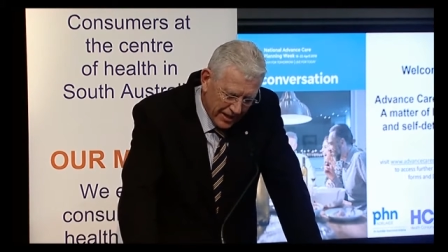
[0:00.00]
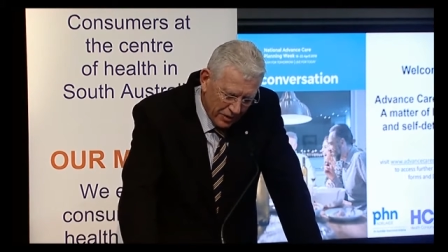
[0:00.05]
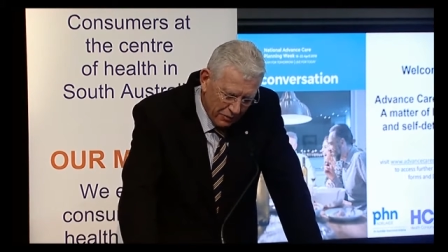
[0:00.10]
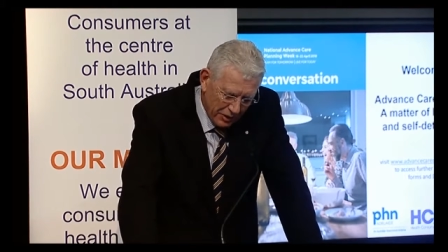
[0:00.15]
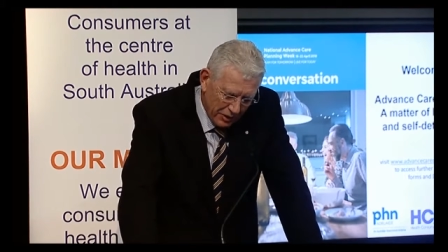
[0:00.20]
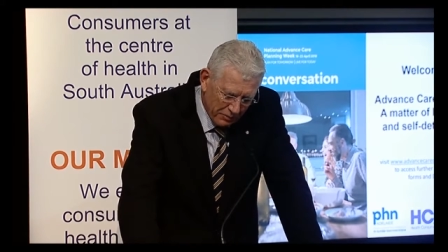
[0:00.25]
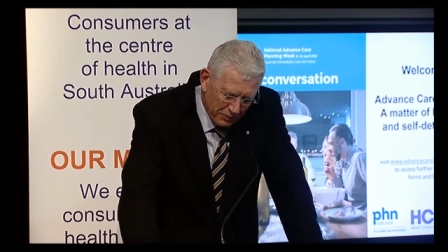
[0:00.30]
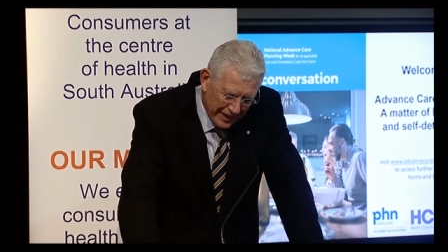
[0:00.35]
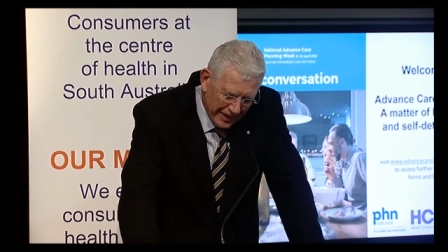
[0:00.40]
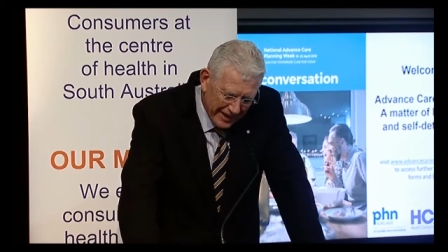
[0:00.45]

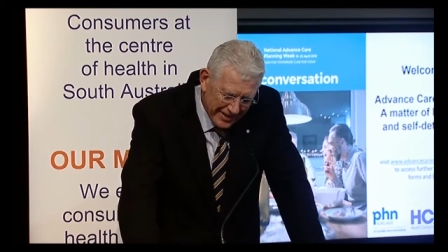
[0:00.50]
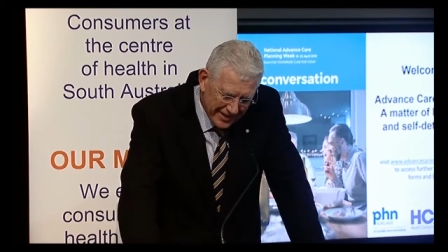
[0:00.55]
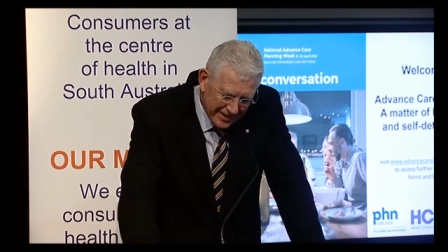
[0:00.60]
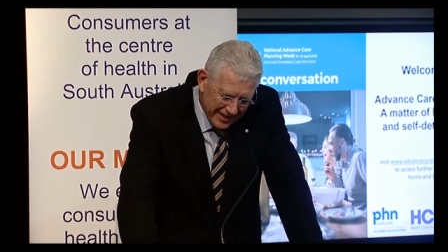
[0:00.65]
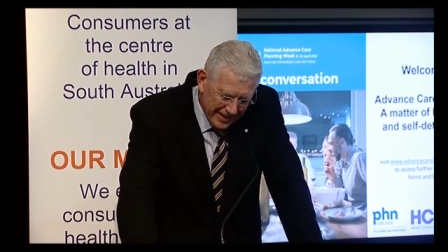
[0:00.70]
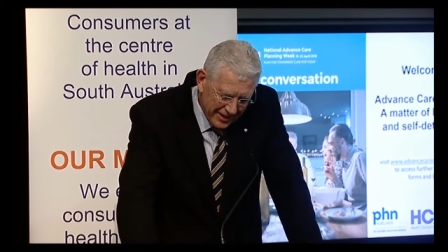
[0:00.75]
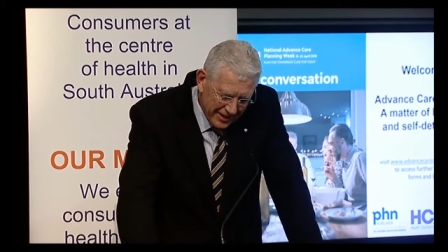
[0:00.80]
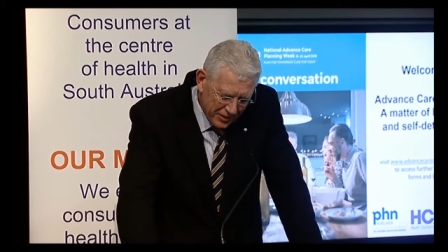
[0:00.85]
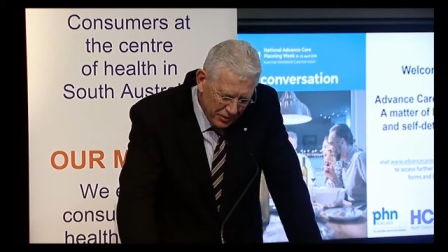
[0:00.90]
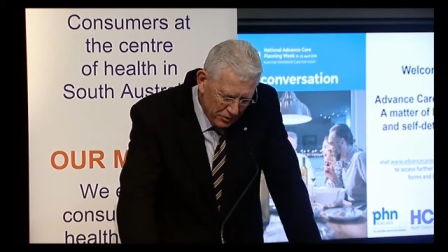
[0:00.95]
We planned to
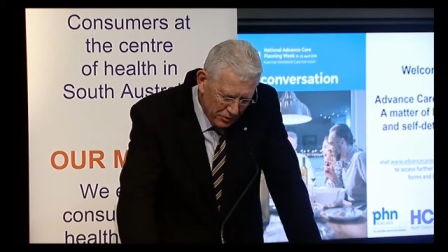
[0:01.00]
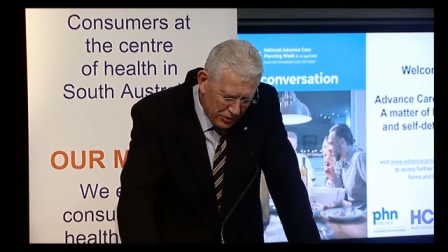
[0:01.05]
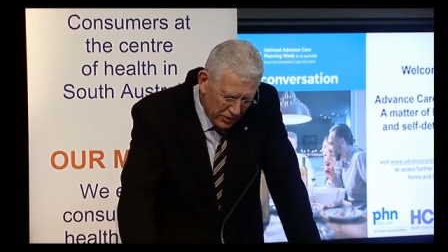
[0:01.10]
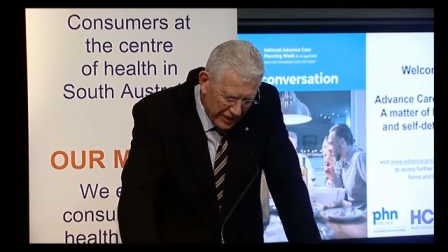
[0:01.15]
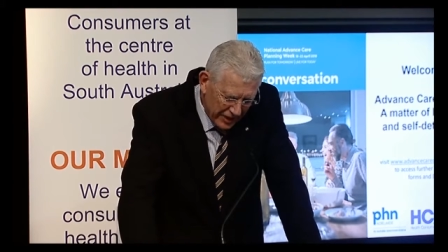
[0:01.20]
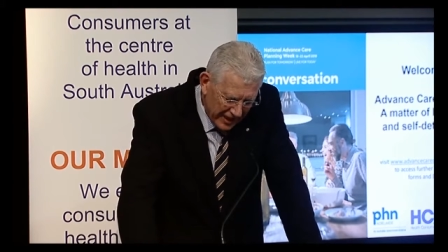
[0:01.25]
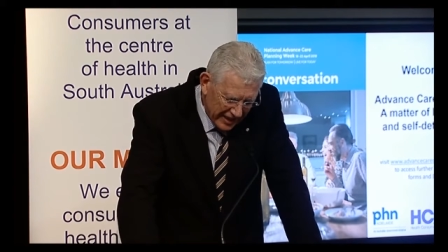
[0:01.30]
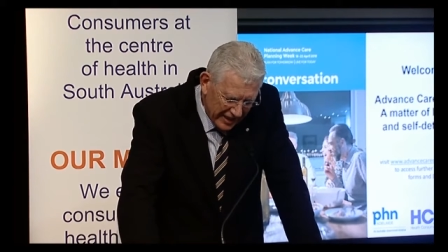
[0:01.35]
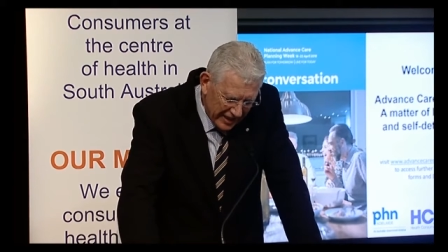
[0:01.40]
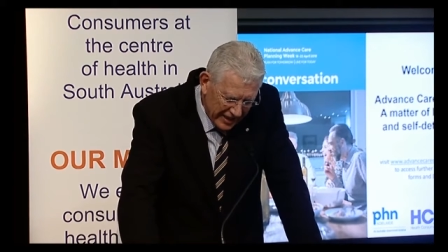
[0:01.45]
go to the
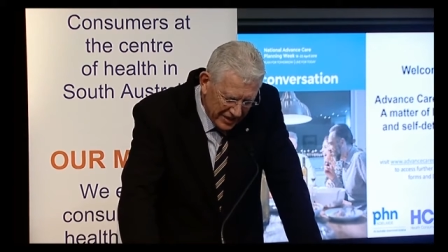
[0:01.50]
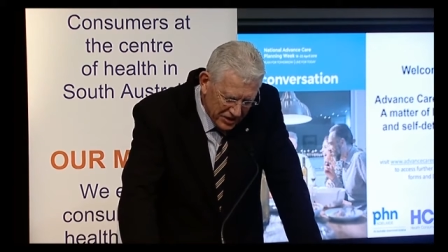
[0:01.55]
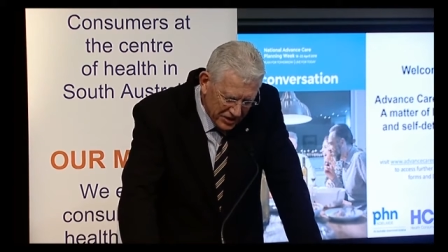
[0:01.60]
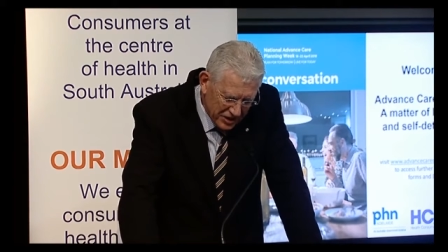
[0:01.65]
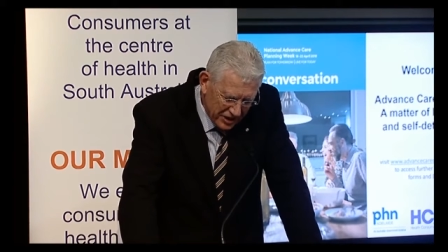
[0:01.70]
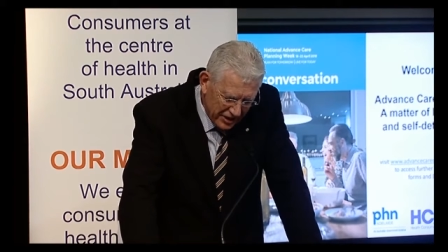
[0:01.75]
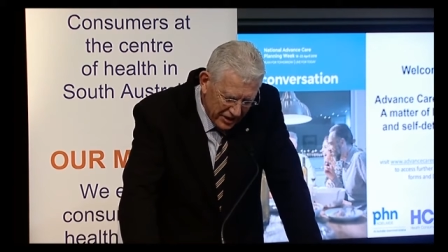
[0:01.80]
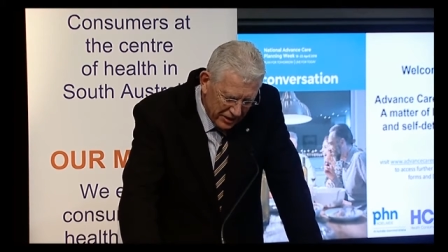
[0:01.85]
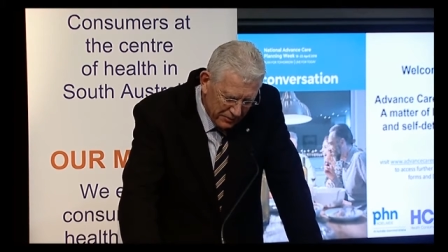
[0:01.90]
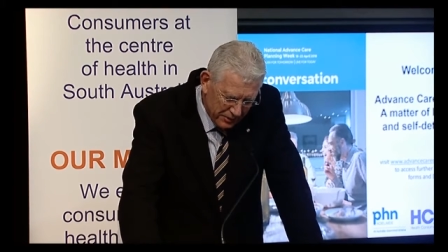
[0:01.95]
Royal Adelaide
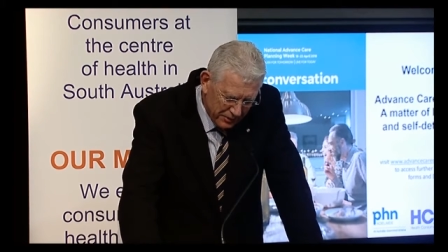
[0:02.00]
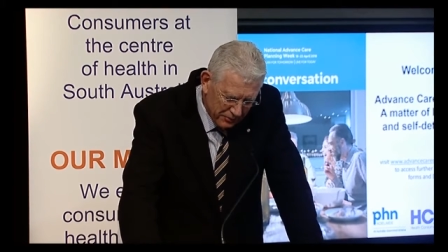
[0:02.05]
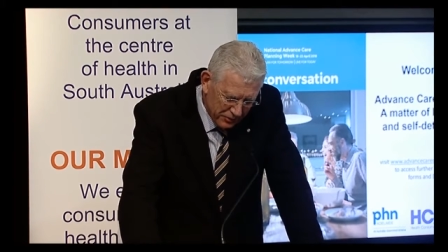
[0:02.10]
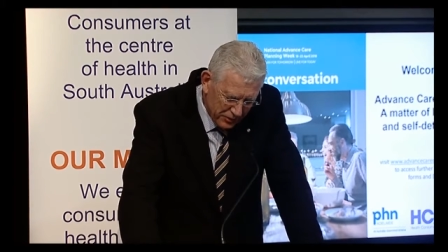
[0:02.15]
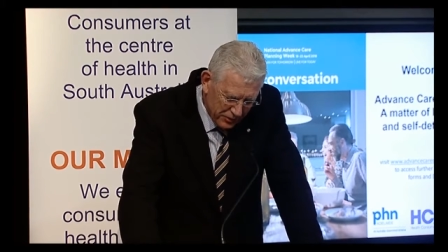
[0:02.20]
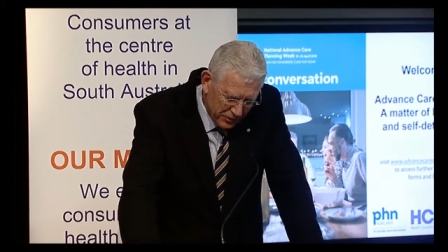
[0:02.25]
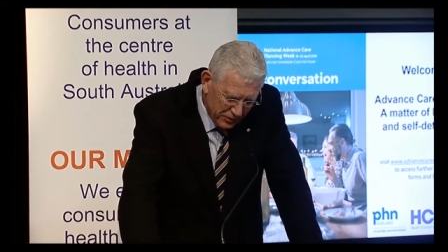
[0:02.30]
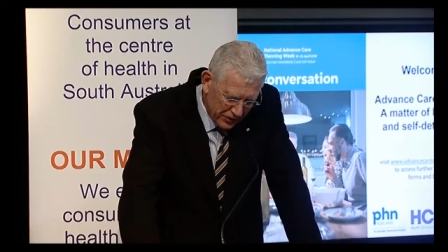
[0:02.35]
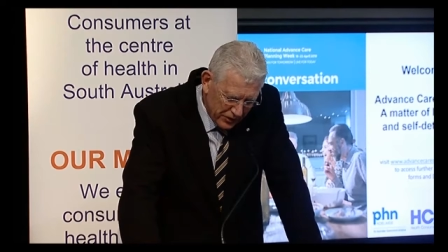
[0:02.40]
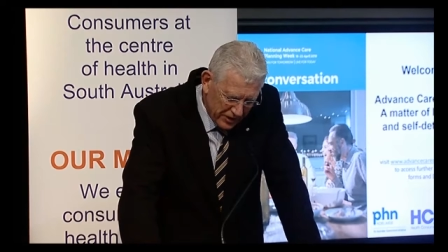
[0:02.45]
show
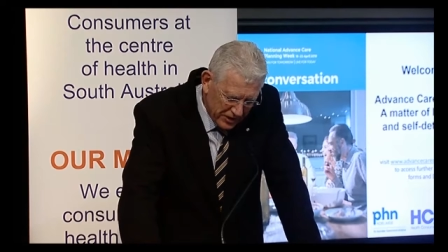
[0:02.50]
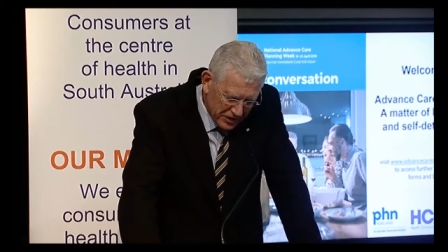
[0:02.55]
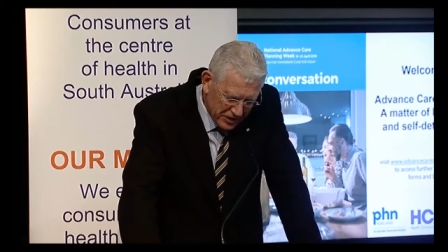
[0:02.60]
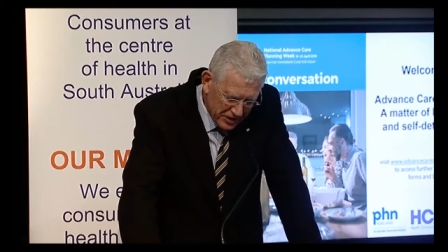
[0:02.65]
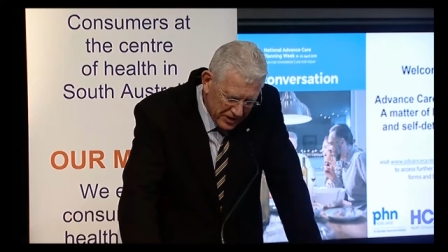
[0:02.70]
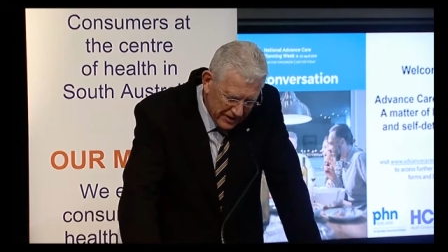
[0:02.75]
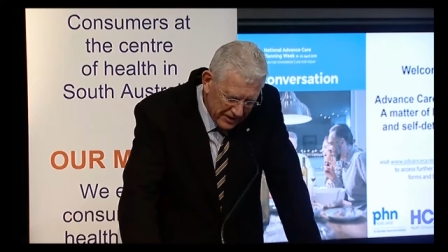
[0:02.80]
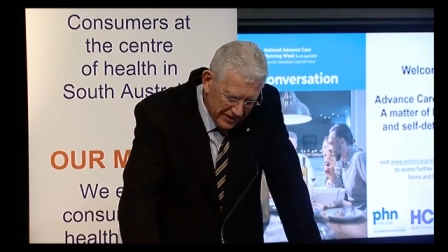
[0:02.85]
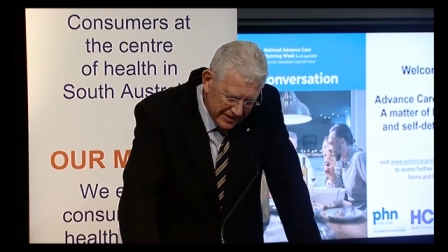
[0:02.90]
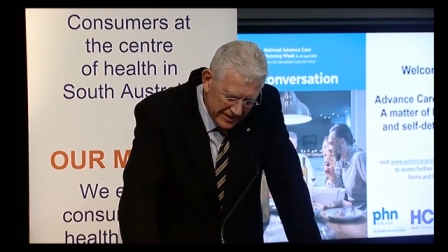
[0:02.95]
before all this.